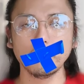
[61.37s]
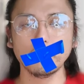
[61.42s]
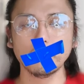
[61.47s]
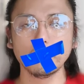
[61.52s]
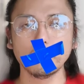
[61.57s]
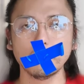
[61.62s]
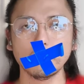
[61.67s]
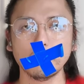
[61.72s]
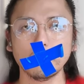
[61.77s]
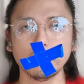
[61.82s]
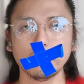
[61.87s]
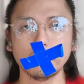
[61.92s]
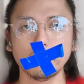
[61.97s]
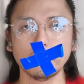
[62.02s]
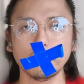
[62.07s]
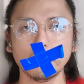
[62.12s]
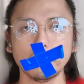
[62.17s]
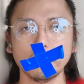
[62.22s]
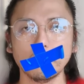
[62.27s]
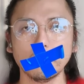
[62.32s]
Framing this
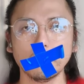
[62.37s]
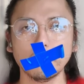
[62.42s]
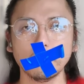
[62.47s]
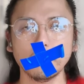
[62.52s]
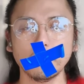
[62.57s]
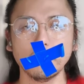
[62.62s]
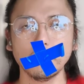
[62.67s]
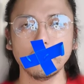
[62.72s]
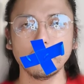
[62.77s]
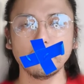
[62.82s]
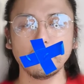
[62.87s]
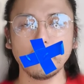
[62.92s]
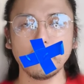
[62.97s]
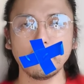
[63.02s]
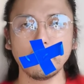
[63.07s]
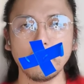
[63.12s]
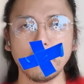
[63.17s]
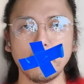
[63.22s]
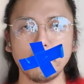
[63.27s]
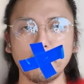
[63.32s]
crisis as
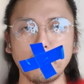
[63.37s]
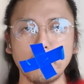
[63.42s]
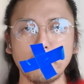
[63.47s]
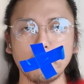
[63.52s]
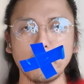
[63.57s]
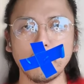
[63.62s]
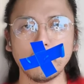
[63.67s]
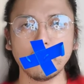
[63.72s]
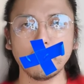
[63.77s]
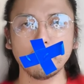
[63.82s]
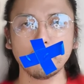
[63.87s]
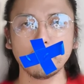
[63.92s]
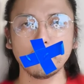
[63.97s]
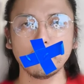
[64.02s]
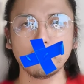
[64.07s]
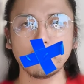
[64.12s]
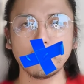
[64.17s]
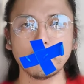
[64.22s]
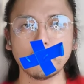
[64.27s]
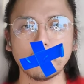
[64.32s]
occurring on the biggest
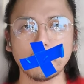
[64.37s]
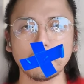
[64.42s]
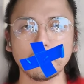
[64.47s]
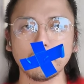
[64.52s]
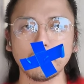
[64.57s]
scale